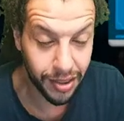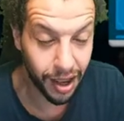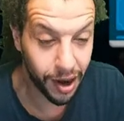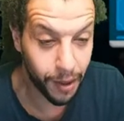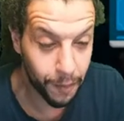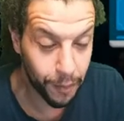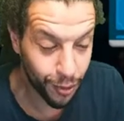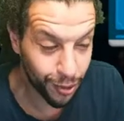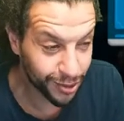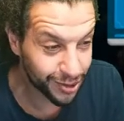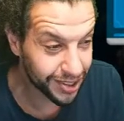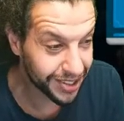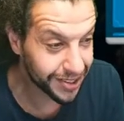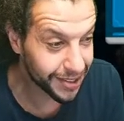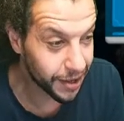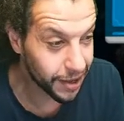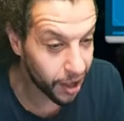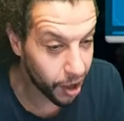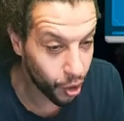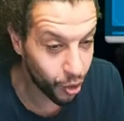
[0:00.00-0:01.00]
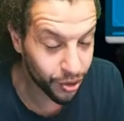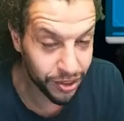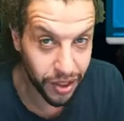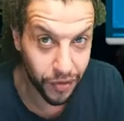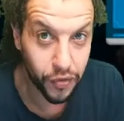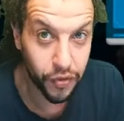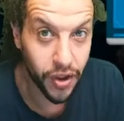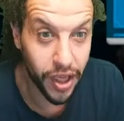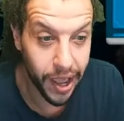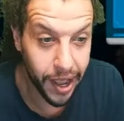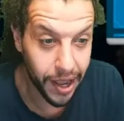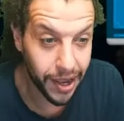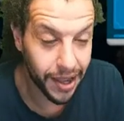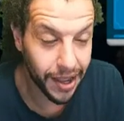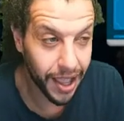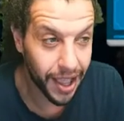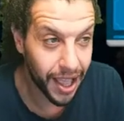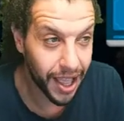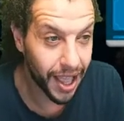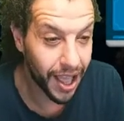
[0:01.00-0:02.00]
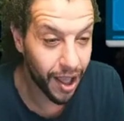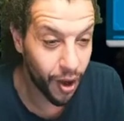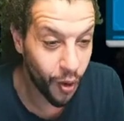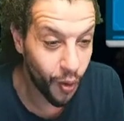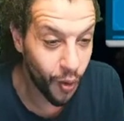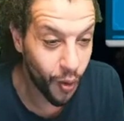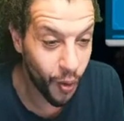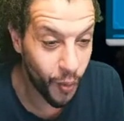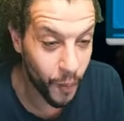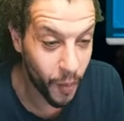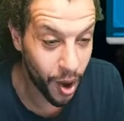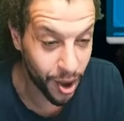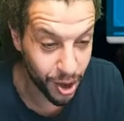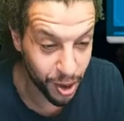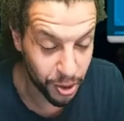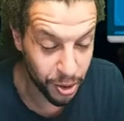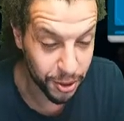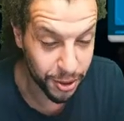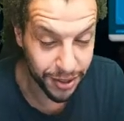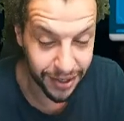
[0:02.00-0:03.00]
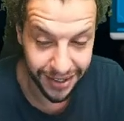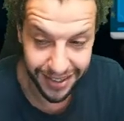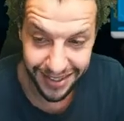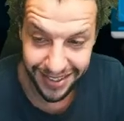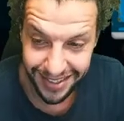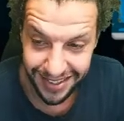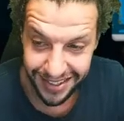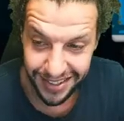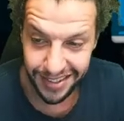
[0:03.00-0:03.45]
teleported on the flag. Oh my god.